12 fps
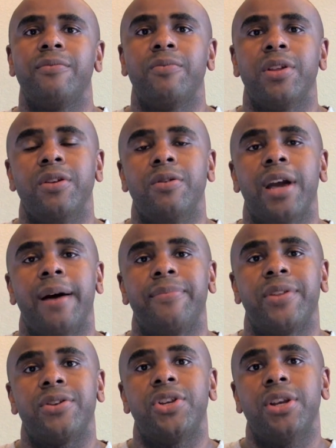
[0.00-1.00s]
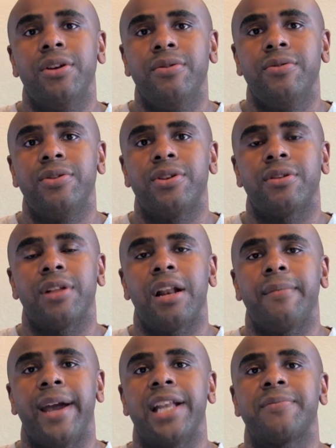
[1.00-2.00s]
when you come to choose your
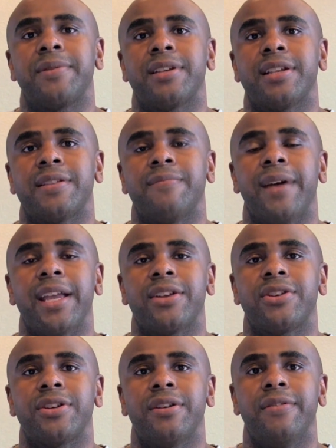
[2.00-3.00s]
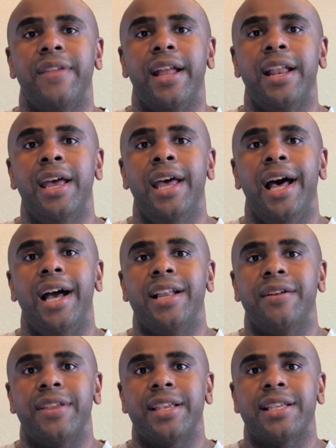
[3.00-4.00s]
learning management system, making sure that
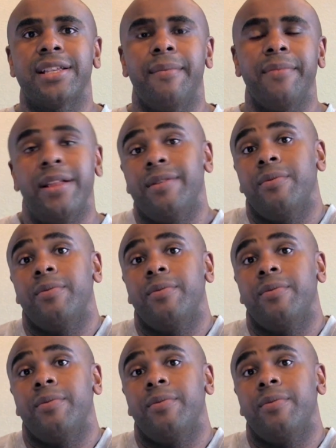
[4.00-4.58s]
this is something,